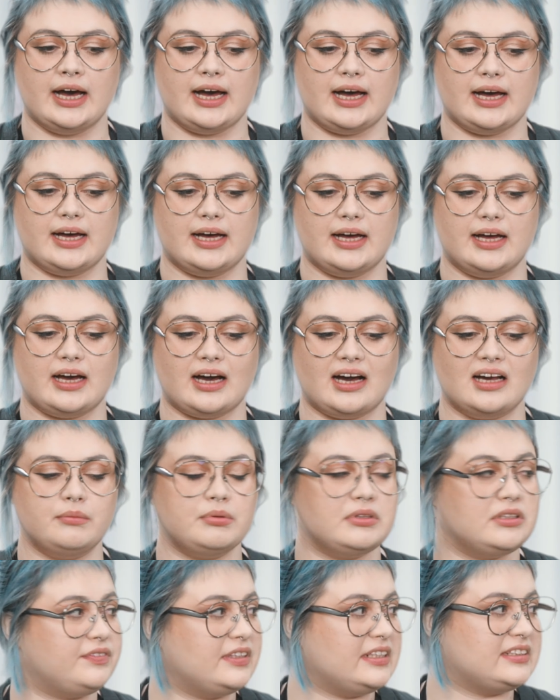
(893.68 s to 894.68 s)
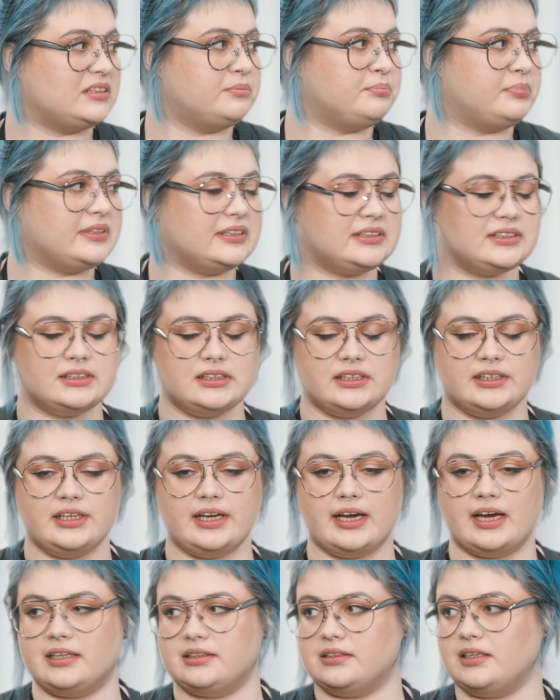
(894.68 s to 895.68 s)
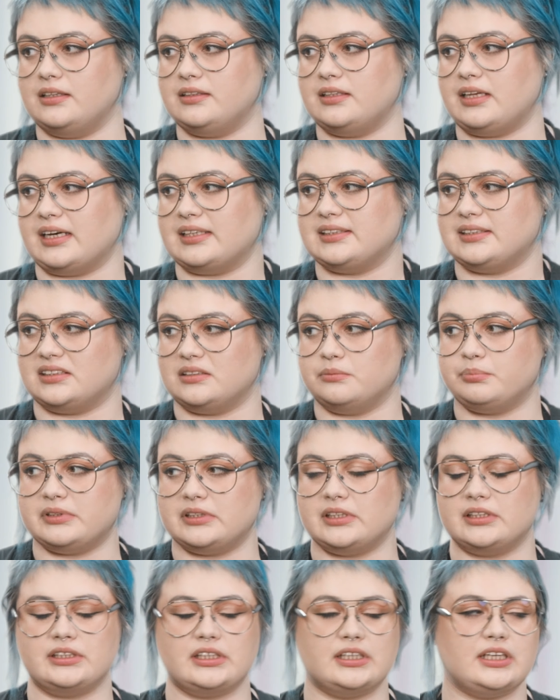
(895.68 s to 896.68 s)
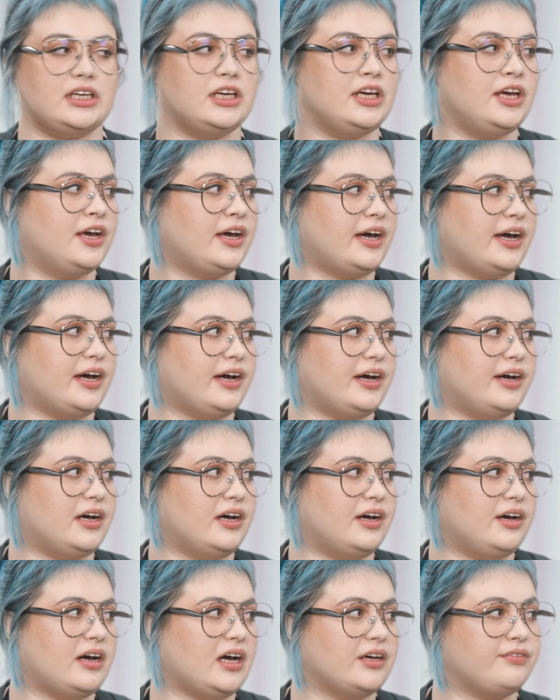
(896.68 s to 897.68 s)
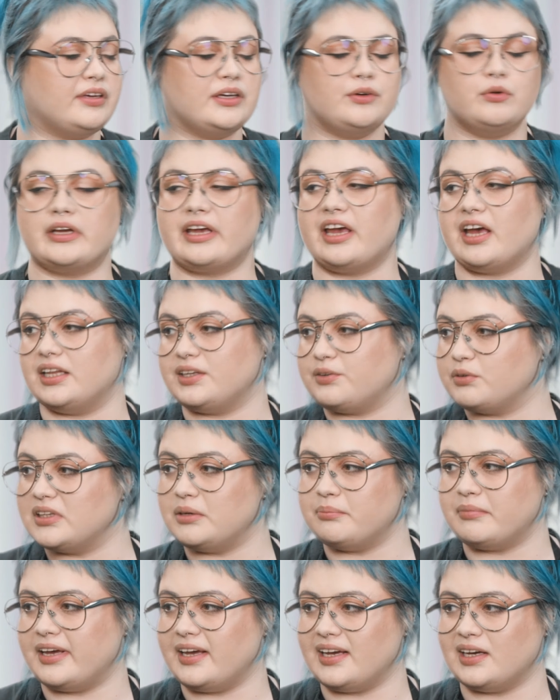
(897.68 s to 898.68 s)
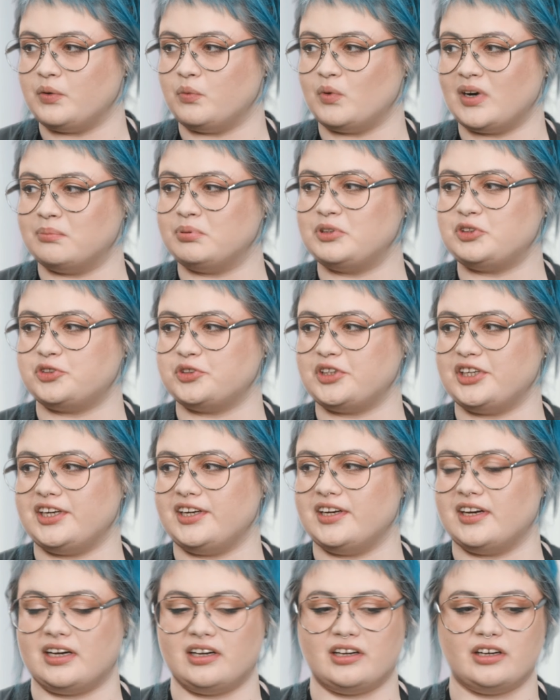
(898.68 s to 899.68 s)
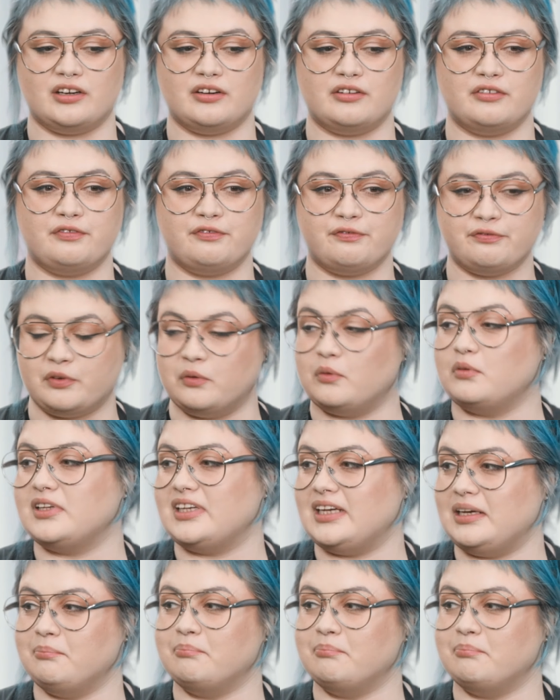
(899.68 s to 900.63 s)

I believe in the simplicity and in the accessibility. I think we can't really make Web3 fully